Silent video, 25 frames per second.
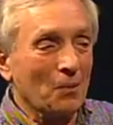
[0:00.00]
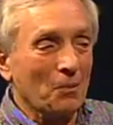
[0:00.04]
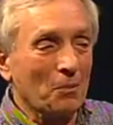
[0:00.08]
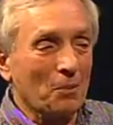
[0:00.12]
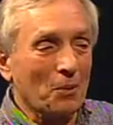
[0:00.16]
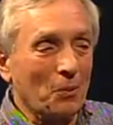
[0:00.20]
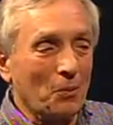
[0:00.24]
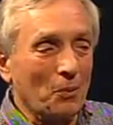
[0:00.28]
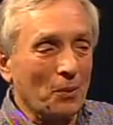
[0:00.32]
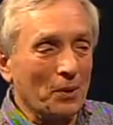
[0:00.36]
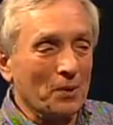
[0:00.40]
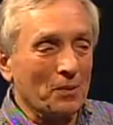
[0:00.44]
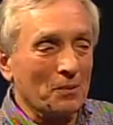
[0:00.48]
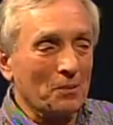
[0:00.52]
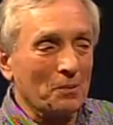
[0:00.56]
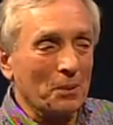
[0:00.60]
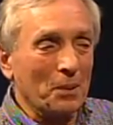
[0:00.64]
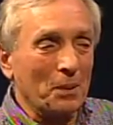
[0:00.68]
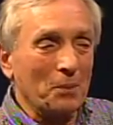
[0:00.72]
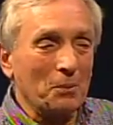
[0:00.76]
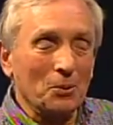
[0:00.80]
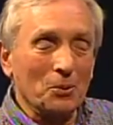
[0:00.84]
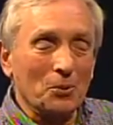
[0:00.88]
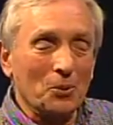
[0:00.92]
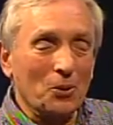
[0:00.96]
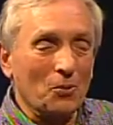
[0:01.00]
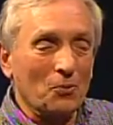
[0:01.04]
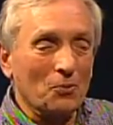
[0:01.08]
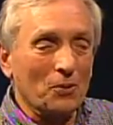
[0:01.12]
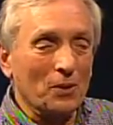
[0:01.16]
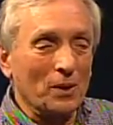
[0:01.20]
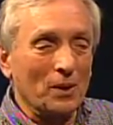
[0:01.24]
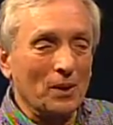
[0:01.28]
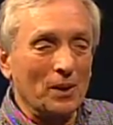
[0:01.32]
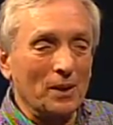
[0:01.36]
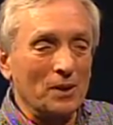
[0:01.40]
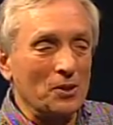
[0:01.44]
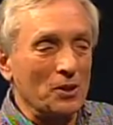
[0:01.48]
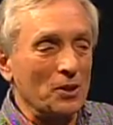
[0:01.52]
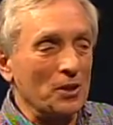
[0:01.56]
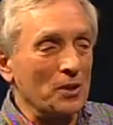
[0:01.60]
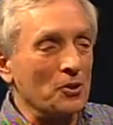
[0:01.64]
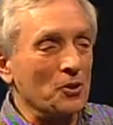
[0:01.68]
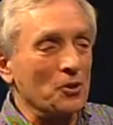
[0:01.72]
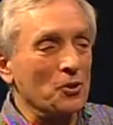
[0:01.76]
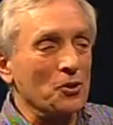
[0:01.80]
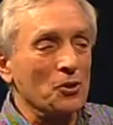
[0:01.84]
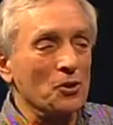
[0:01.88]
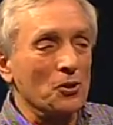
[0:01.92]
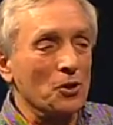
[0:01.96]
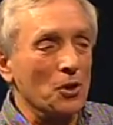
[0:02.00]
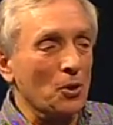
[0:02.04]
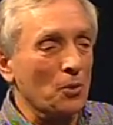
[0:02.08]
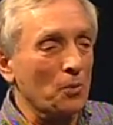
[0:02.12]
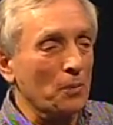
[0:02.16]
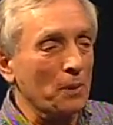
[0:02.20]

but what people don't realize is so